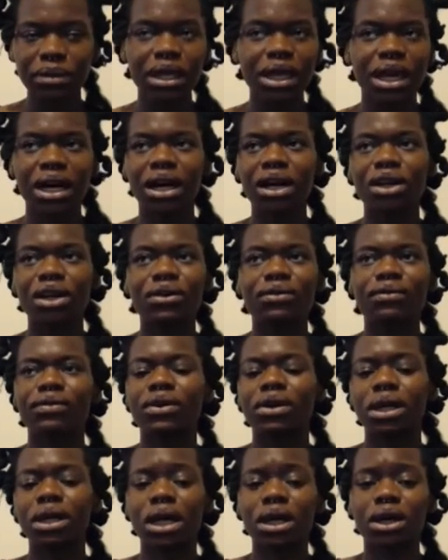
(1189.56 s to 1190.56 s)
I don't feel
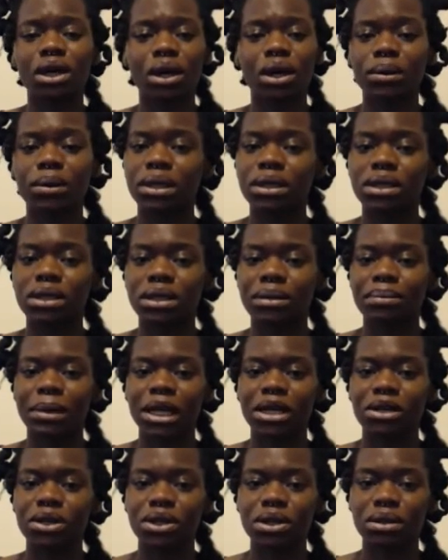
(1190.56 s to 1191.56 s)
like going to
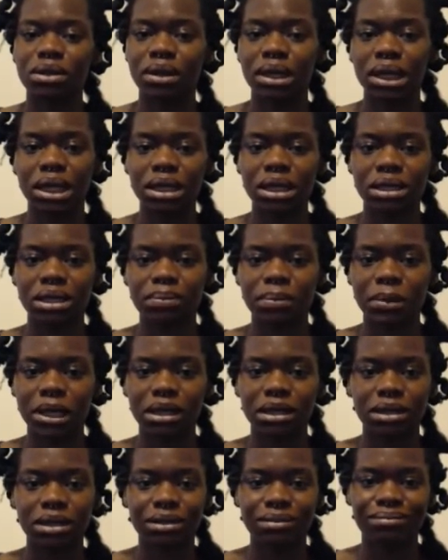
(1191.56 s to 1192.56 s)
bantu each bit
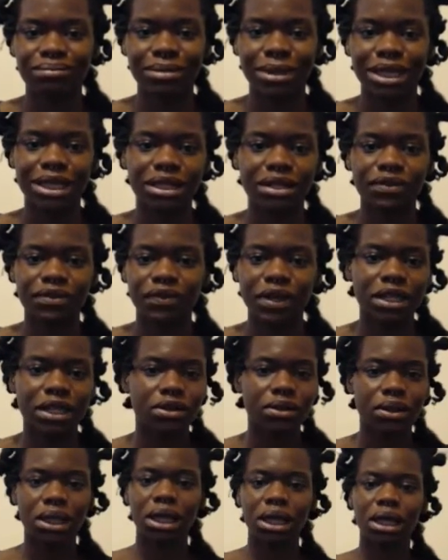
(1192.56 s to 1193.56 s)

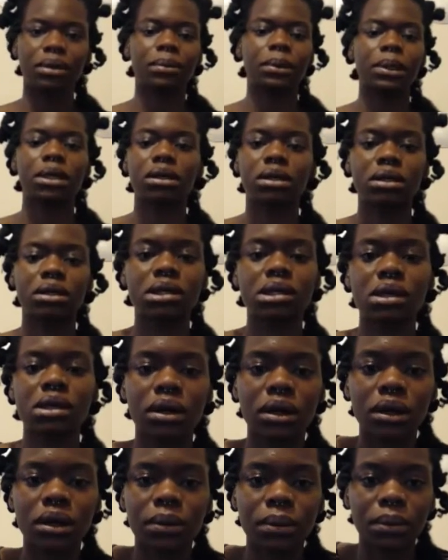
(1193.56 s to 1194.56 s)
individually, because
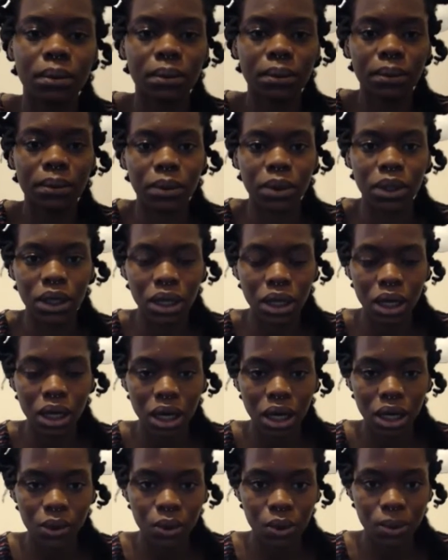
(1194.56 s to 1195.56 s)
I'm
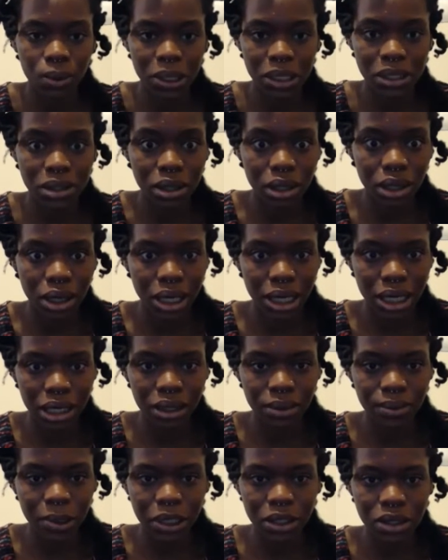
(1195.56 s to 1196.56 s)
I will be tired
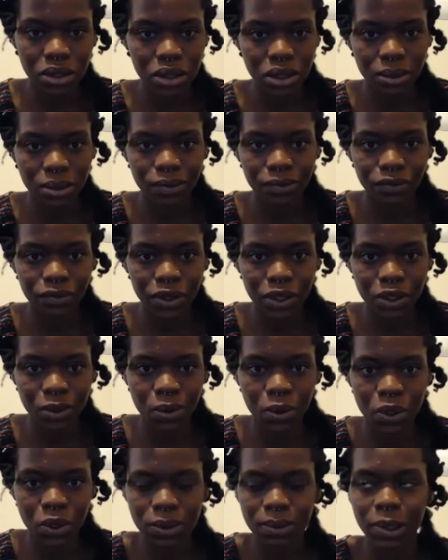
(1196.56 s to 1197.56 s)
by the time I finish
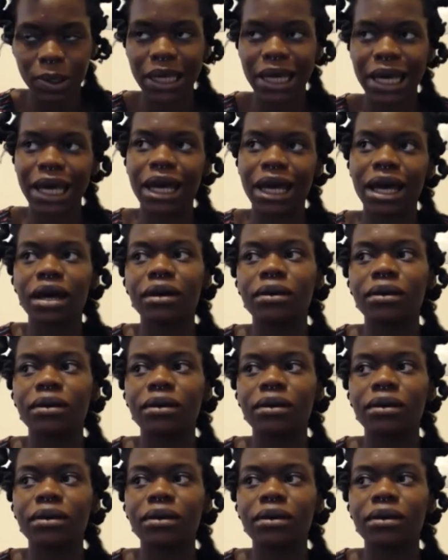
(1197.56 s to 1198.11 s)
washing my hair.